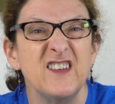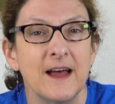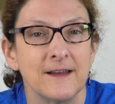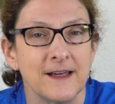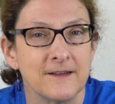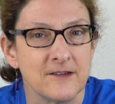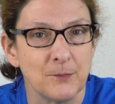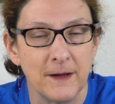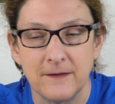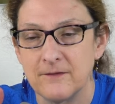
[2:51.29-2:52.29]
delicate
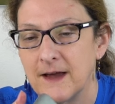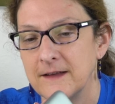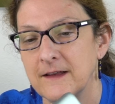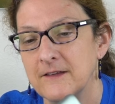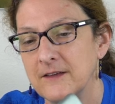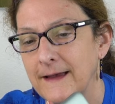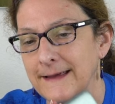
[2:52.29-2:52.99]
despite the fact that it's